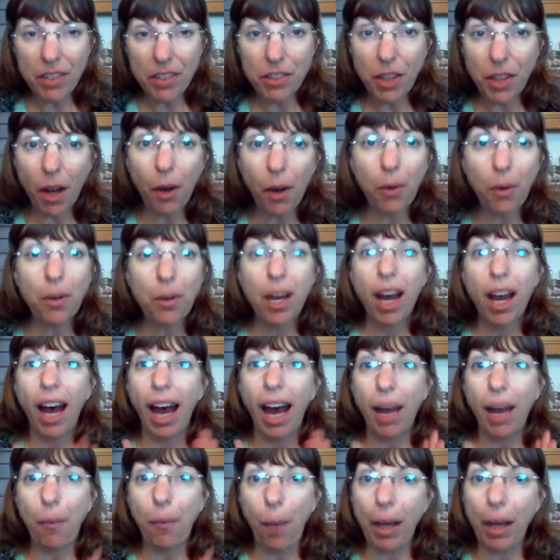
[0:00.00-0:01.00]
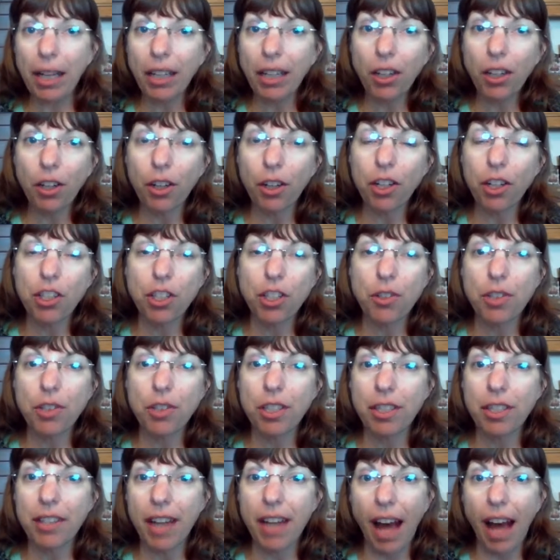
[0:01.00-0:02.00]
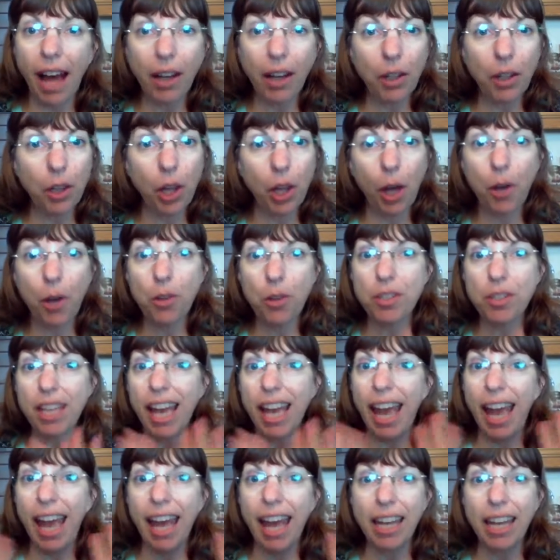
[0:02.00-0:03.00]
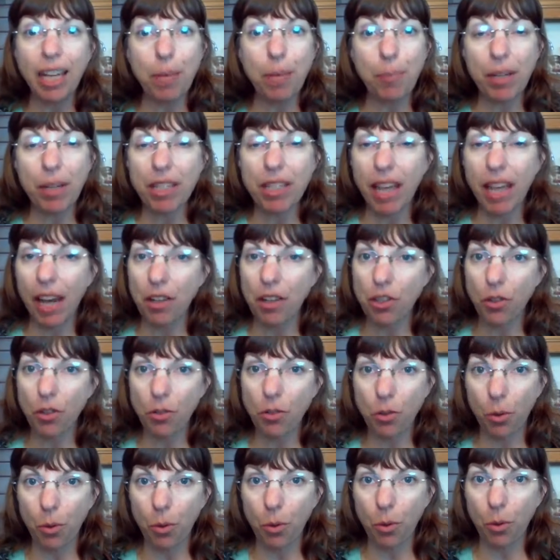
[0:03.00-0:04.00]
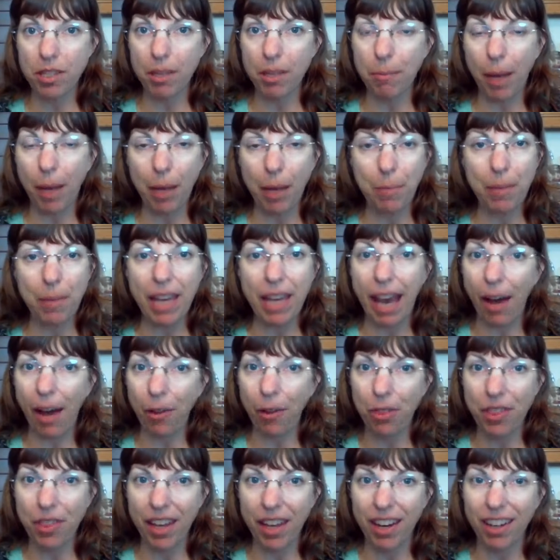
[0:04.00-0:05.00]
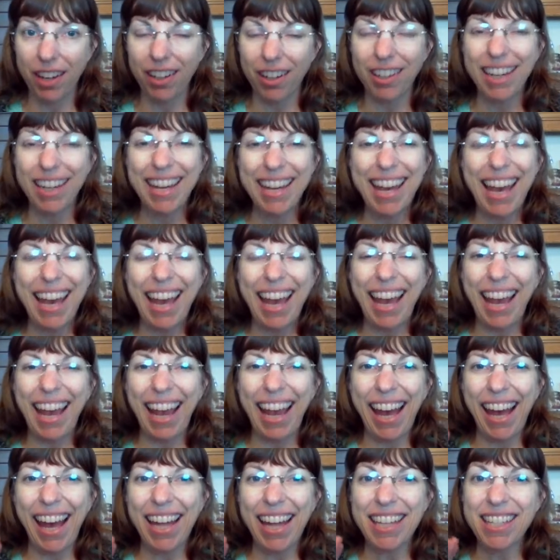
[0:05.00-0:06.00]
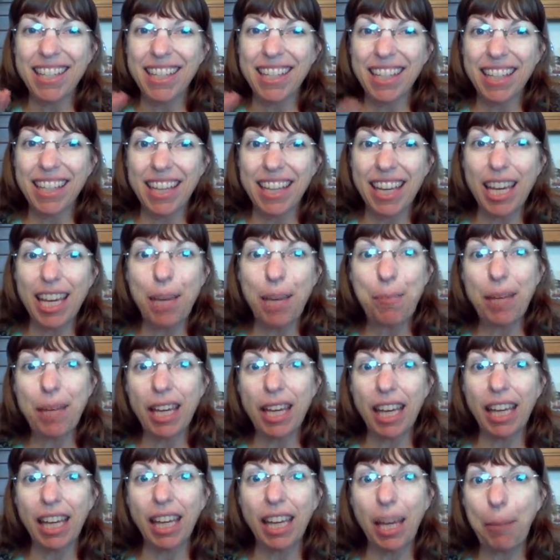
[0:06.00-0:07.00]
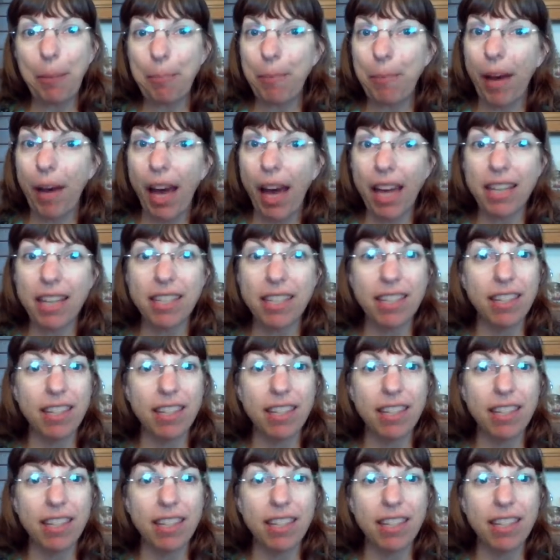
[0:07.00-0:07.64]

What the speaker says: So I want to encourage you to not close any potential doors that might be out there, and to keep kicking butt